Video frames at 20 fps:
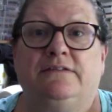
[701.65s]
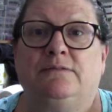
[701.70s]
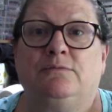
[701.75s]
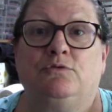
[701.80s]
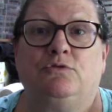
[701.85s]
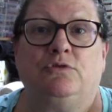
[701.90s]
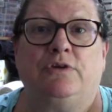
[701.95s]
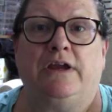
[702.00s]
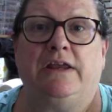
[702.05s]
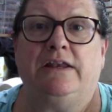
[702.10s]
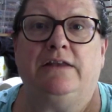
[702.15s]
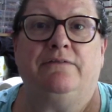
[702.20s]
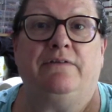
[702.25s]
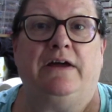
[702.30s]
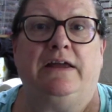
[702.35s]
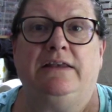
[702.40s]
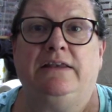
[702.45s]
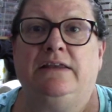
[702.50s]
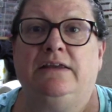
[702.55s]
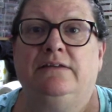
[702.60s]
some creative
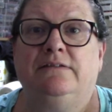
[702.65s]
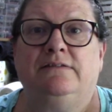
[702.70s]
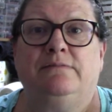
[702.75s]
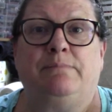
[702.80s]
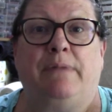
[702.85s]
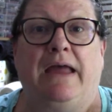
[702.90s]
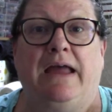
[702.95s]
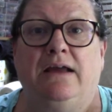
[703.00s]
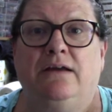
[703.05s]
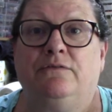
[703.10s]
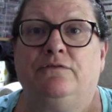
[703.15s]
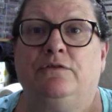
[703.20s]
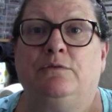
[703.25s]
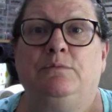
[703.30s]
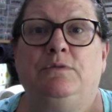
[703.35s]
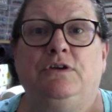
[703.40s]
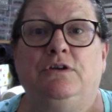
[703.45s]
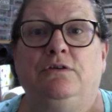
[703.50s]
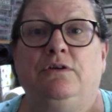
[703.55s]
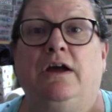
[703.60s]
ideas back
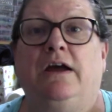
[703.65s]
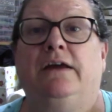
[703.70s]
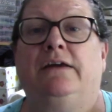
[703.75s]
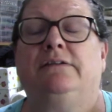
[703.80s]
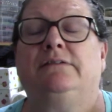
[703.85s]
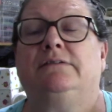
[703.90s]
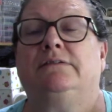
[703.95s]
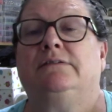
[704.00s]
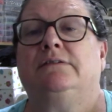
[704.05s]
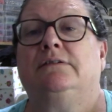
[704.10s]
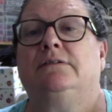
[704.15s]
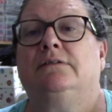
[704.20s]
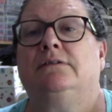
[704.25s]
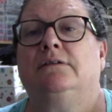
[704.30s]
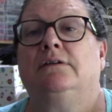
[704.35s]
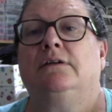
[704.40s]
from you guys.